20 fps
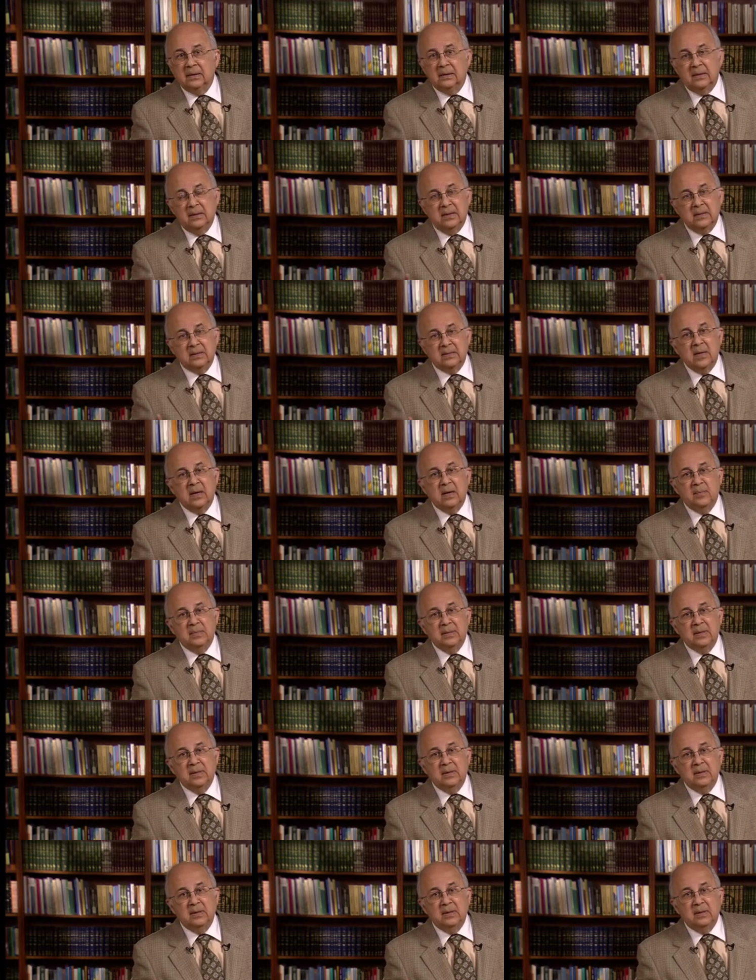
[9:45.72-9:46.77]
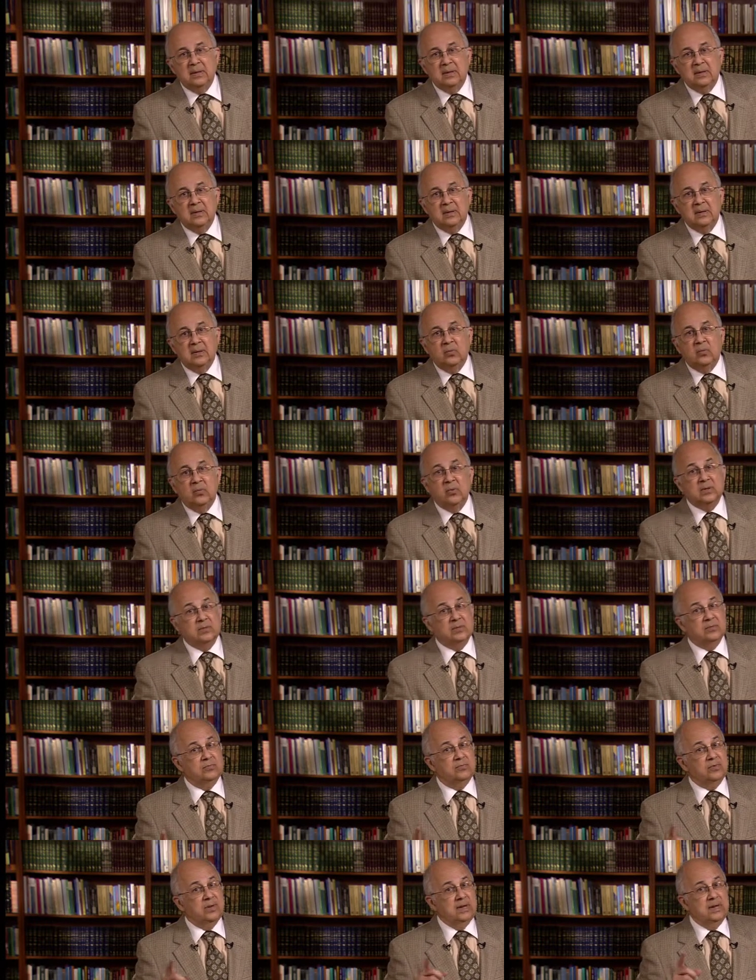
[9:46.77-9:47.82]
Nizami was
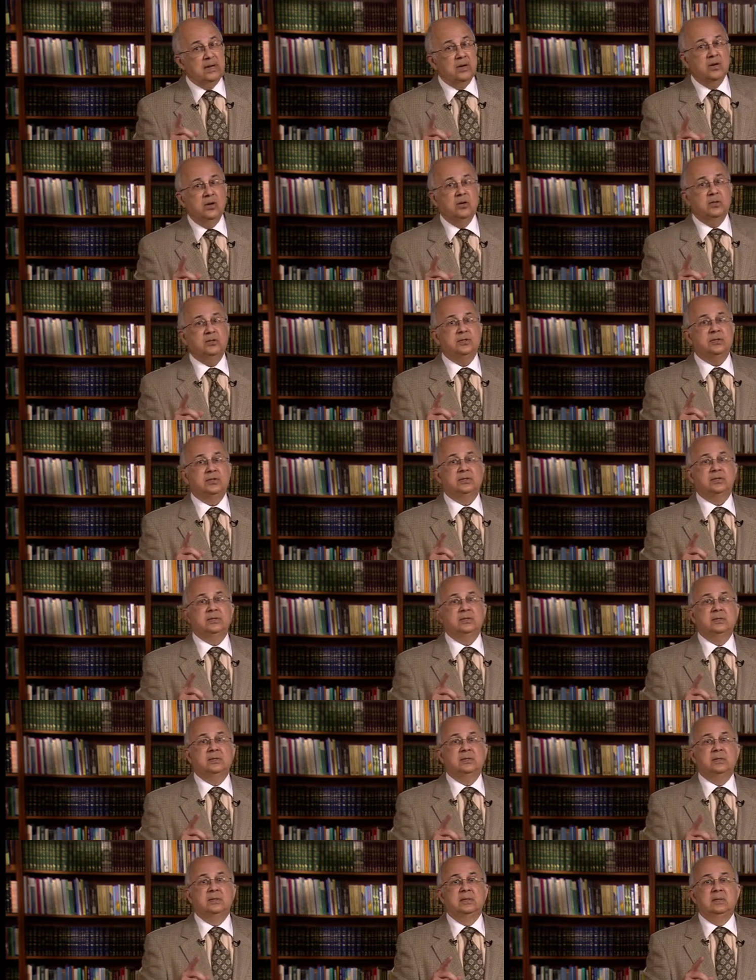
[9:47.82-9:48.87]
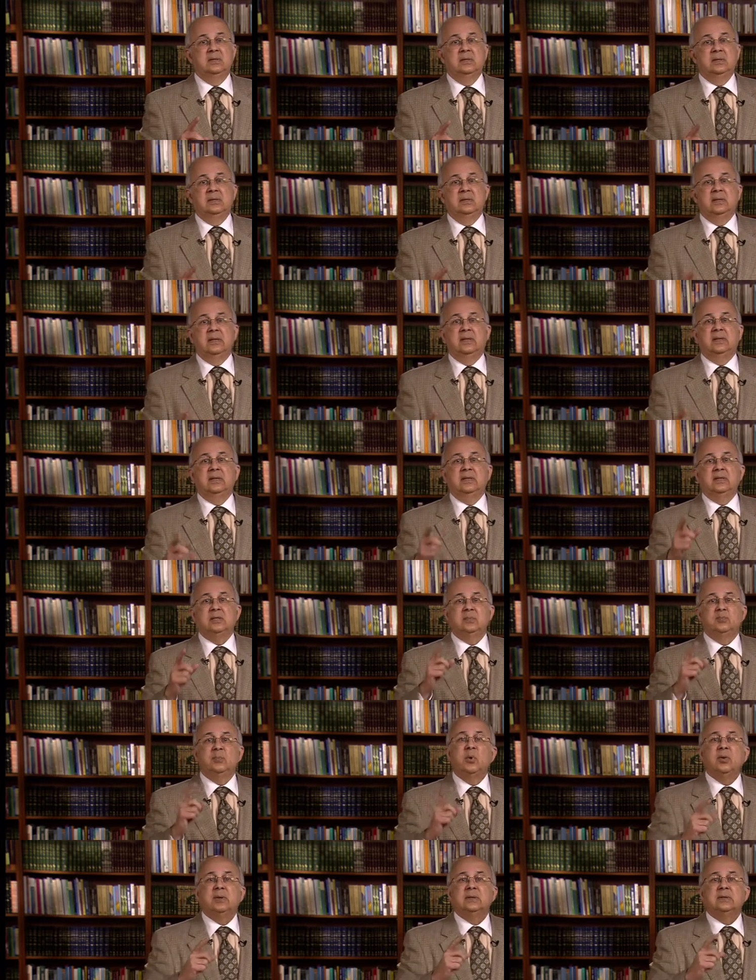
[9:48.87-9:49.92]
very conscious that his
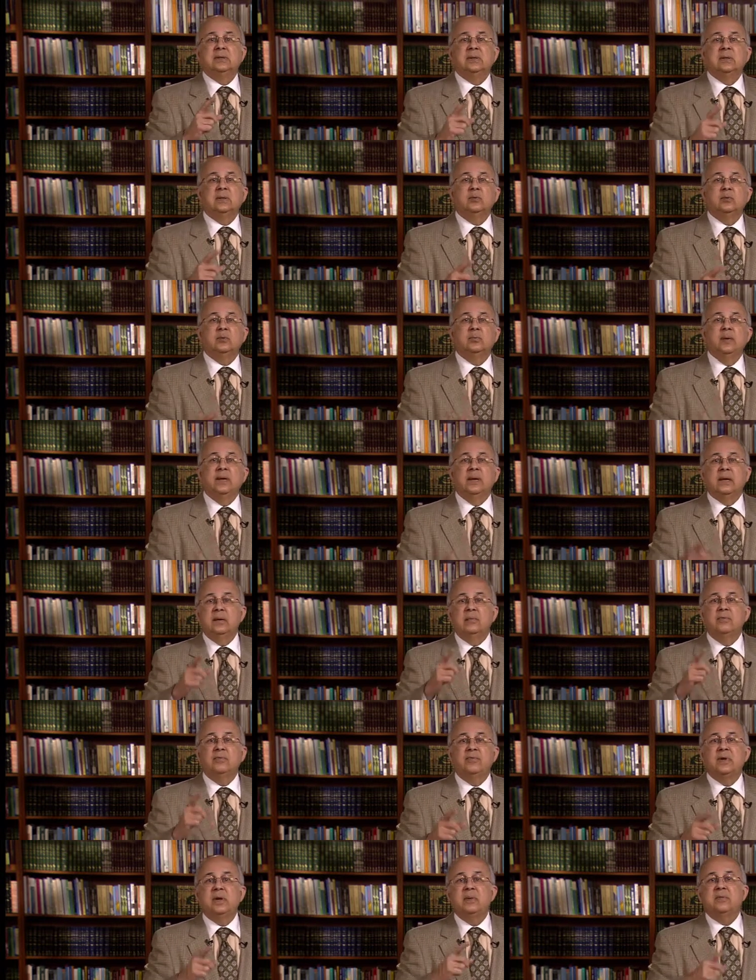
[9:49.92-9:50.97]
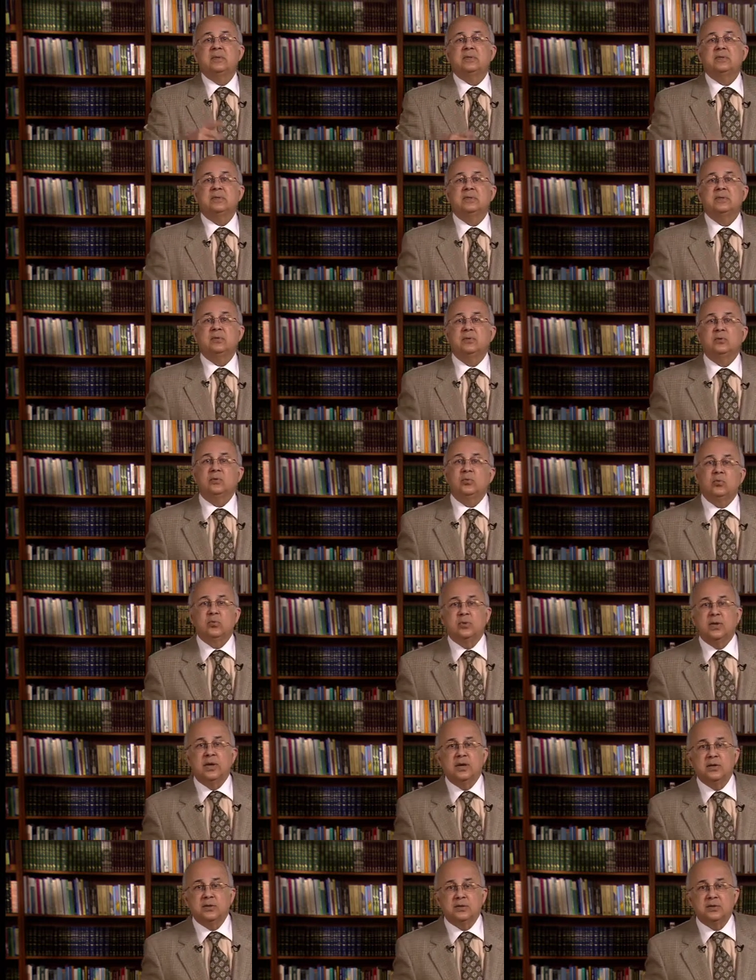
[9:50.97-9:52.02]
poetry would make him famous through the
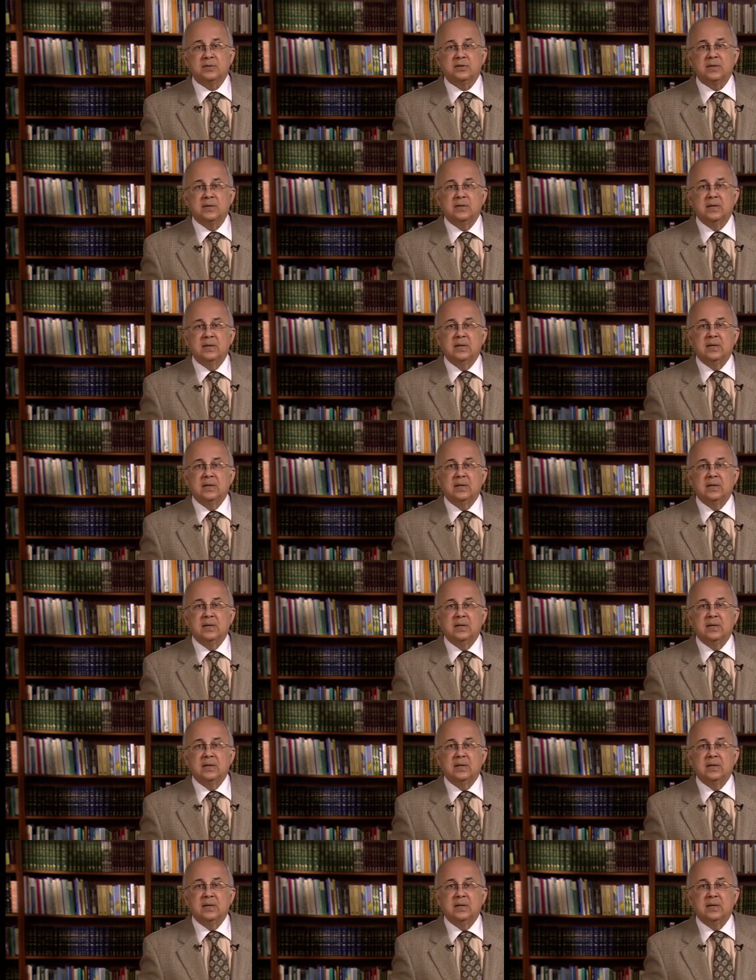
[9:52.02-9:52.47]
ages.